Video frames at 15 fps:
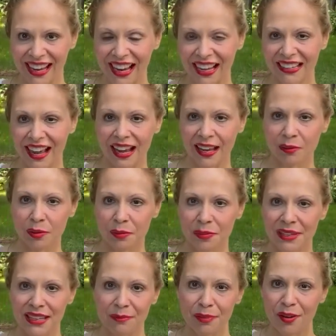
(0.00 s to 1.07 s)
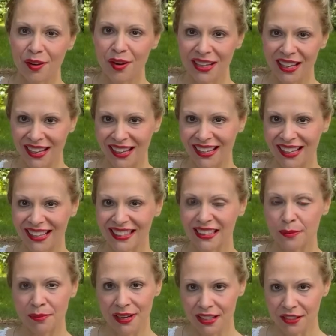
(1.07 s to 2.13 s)
and I will be putting
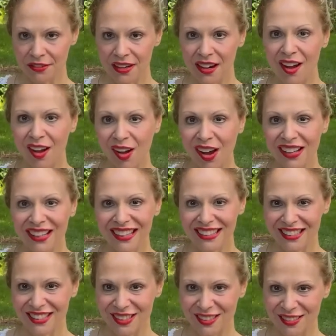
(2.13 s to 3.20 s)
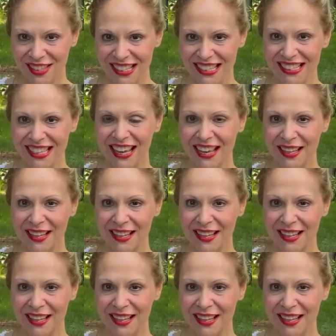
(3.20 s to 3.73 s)
this mantra on the screen